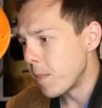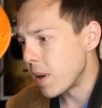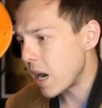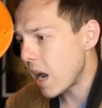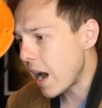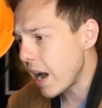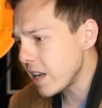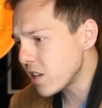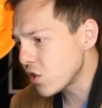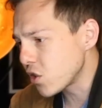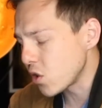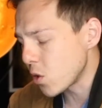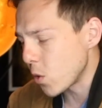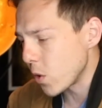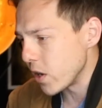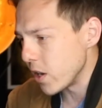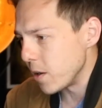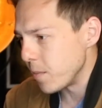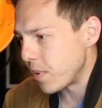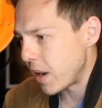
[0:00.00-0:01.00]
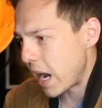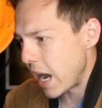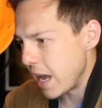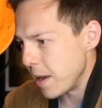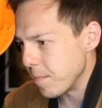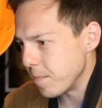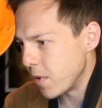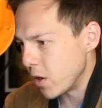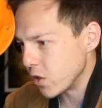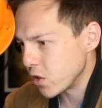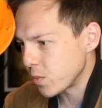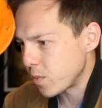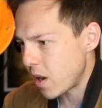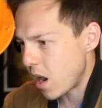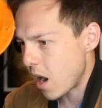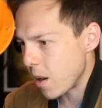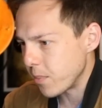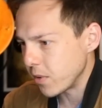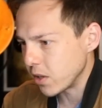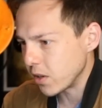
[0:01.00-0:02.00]
But I sorted by most
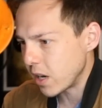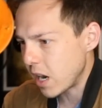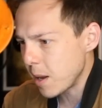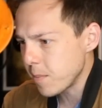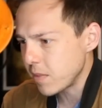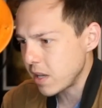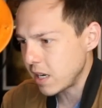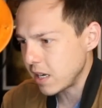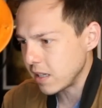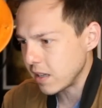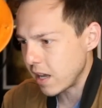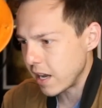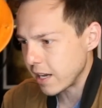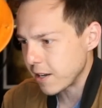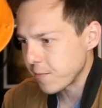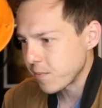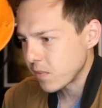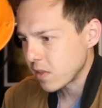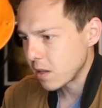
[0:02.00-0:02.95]
popular and I'm getting like